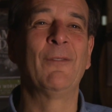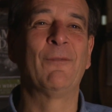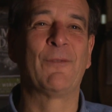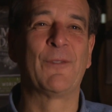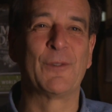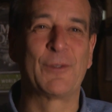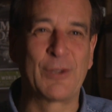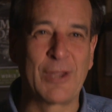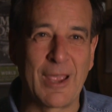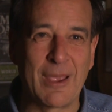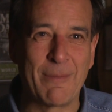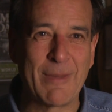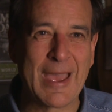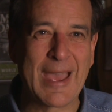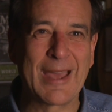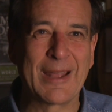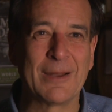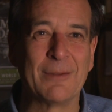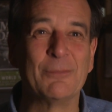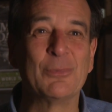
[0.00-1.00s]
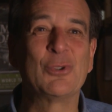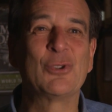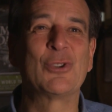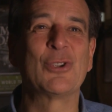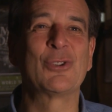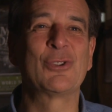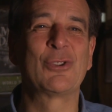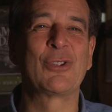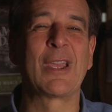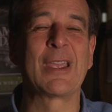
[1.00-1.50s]
for Sam Adams,
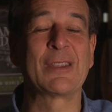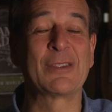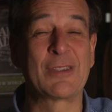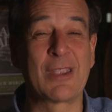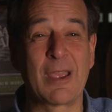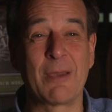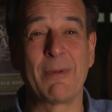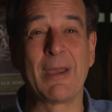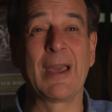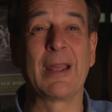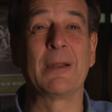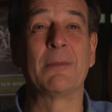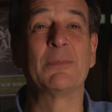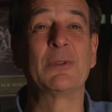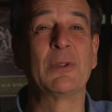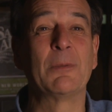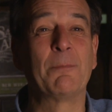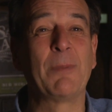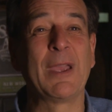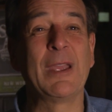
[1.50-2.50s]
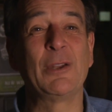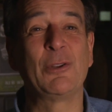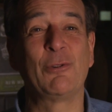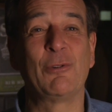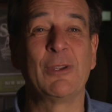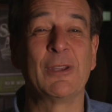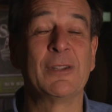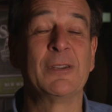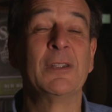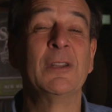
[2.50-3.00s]
just like Sam Adams, the
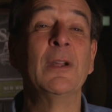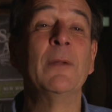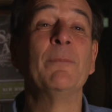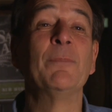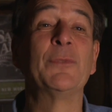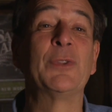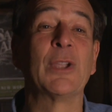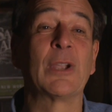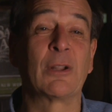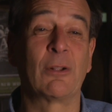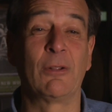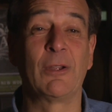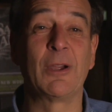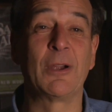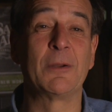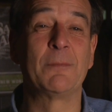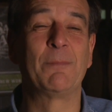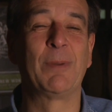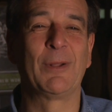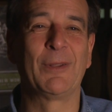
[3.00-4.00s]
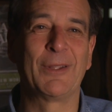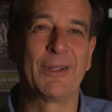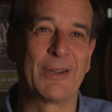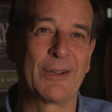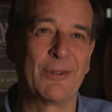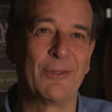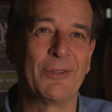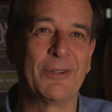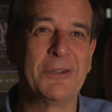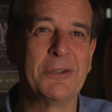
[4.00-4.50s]
patriot, declared
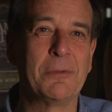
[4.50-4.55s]
political